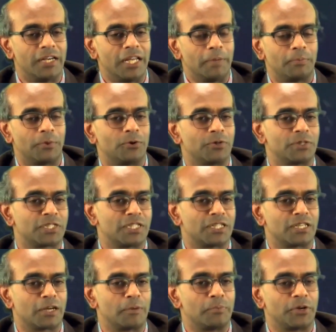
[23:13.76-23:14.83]
deep roots
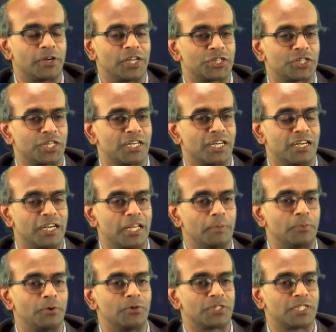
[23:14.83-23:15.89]
in computation and
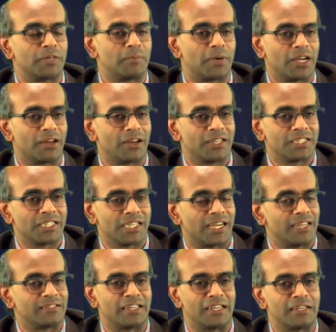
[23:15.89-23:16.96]
deep roots in biology,
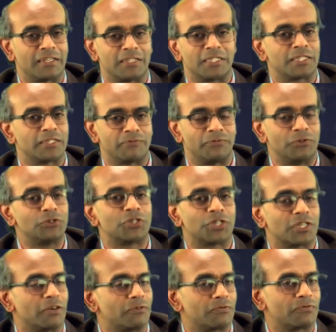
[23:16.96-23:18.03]
I think is the
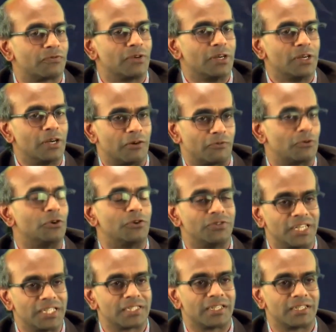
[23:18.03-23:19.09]
future of good
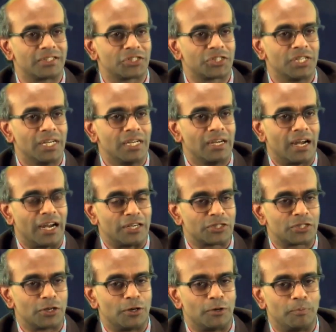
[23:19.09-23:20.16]
research.
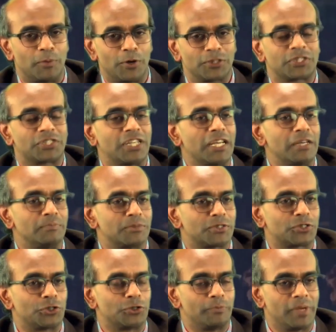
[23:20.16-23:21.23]
And so both
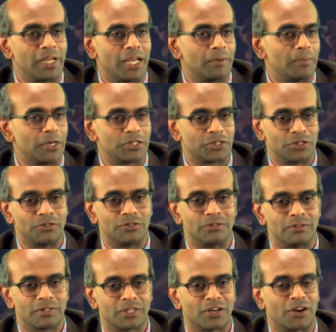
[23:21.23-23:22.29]
teams should be able
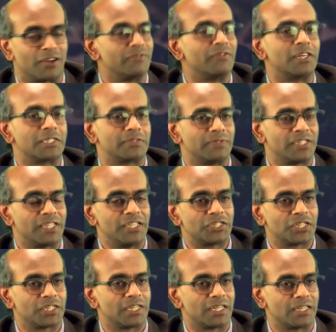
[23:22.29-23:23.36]
to converse with
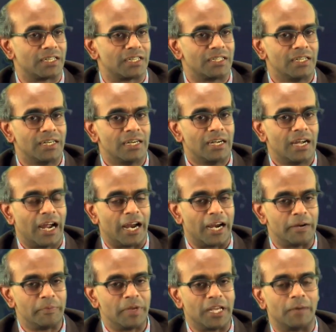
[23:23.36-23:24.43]
each other
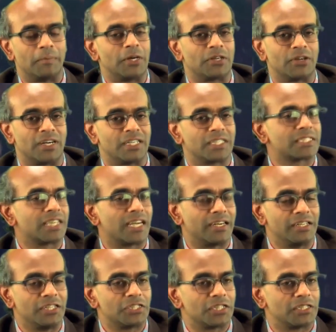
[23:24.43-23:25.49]
and be able to
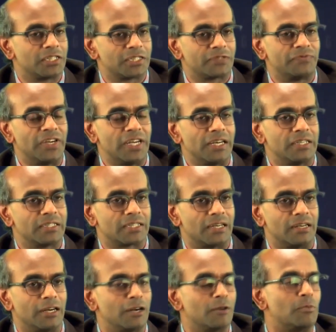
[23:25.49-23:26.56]
understand each other's fields
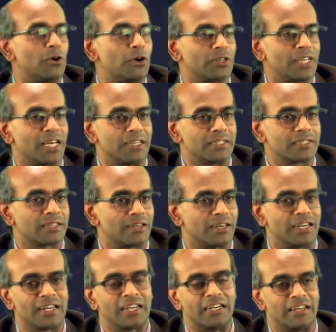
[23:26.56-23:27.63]
a little more than is
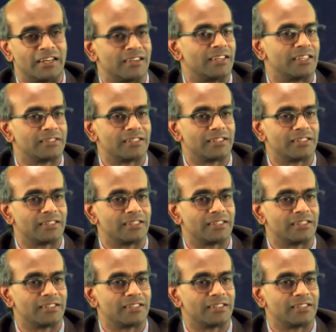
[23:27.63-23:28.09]
currently done, I